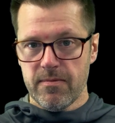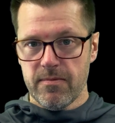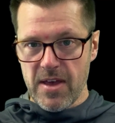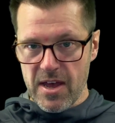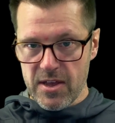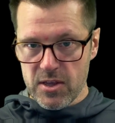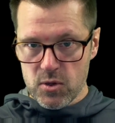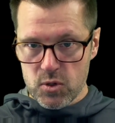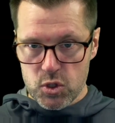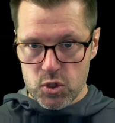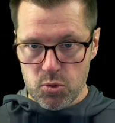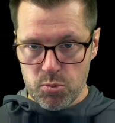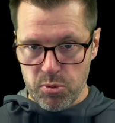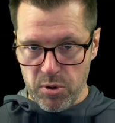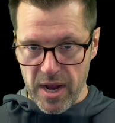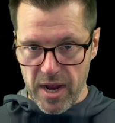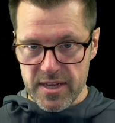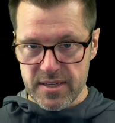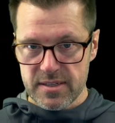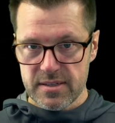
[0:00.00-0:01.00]
value to
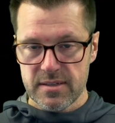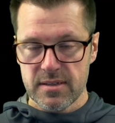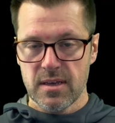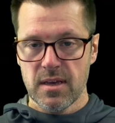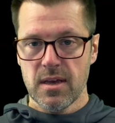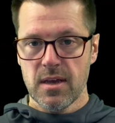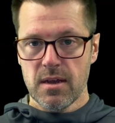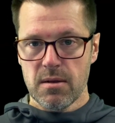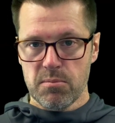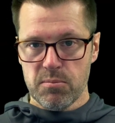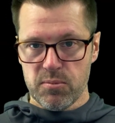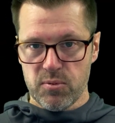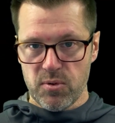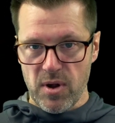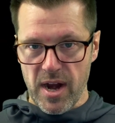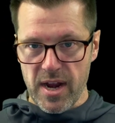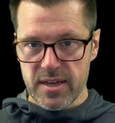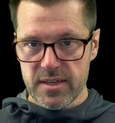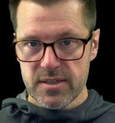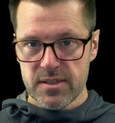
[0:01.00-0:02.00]
price,
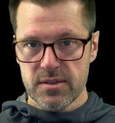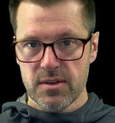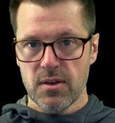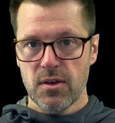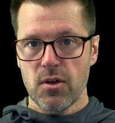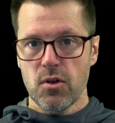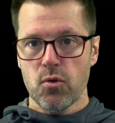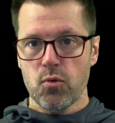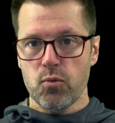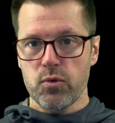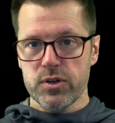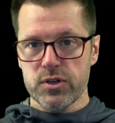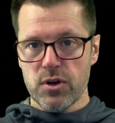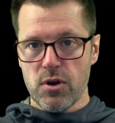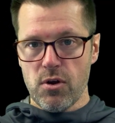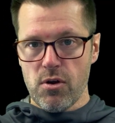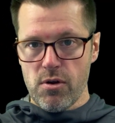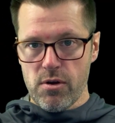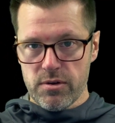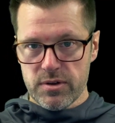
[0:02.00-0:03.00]
price
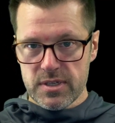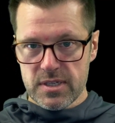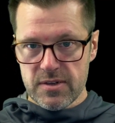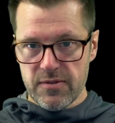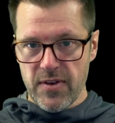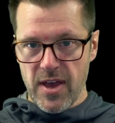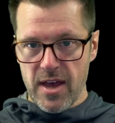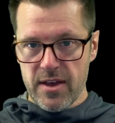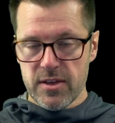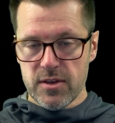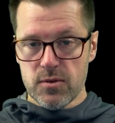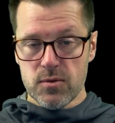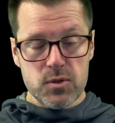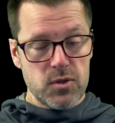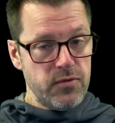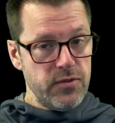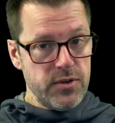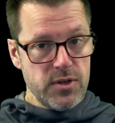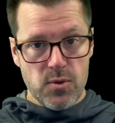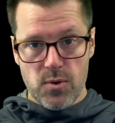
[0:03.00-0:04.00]
returns to value.
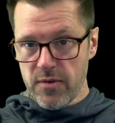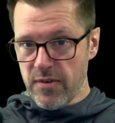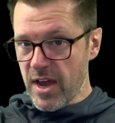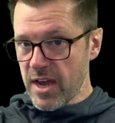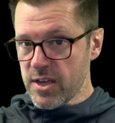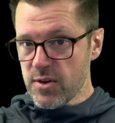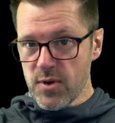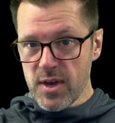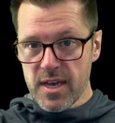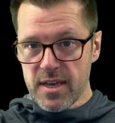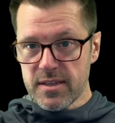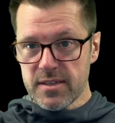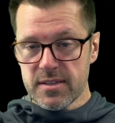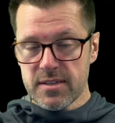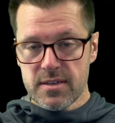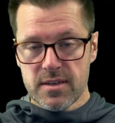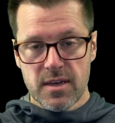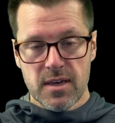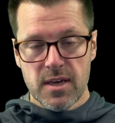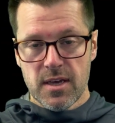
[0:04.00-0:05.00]
So if you know where value
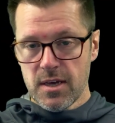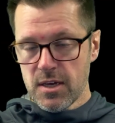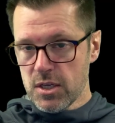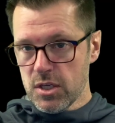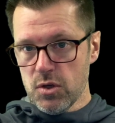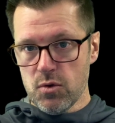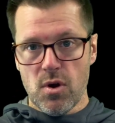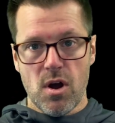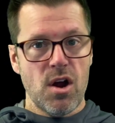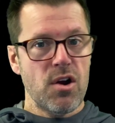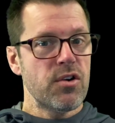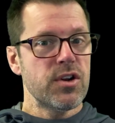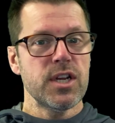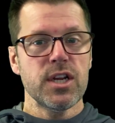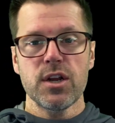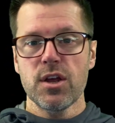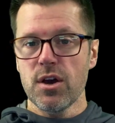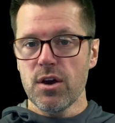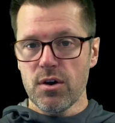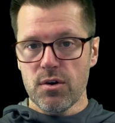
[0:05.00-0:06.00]
is, you already
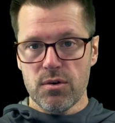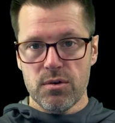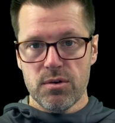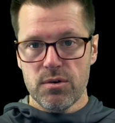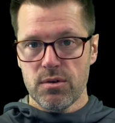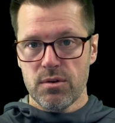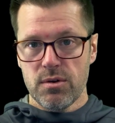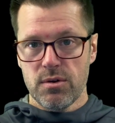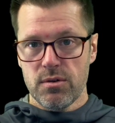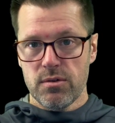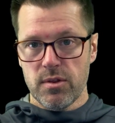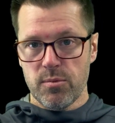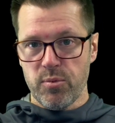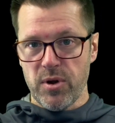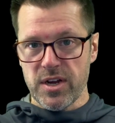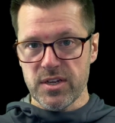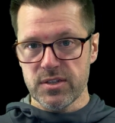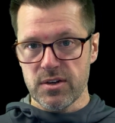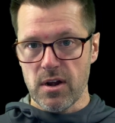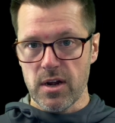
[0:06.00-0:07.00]
know the
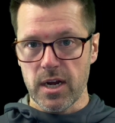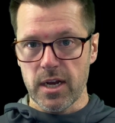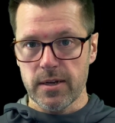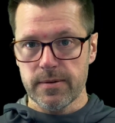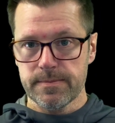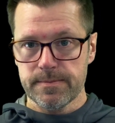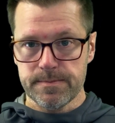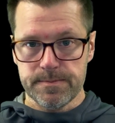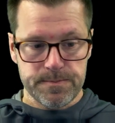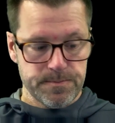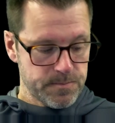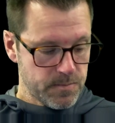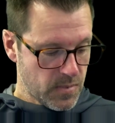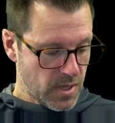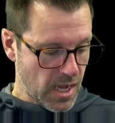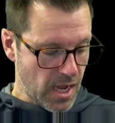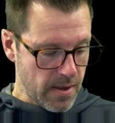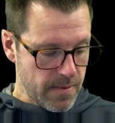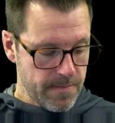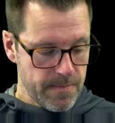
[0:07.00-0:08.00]
price target.
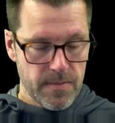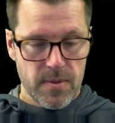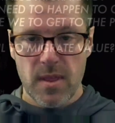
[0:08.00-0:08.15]
Okay?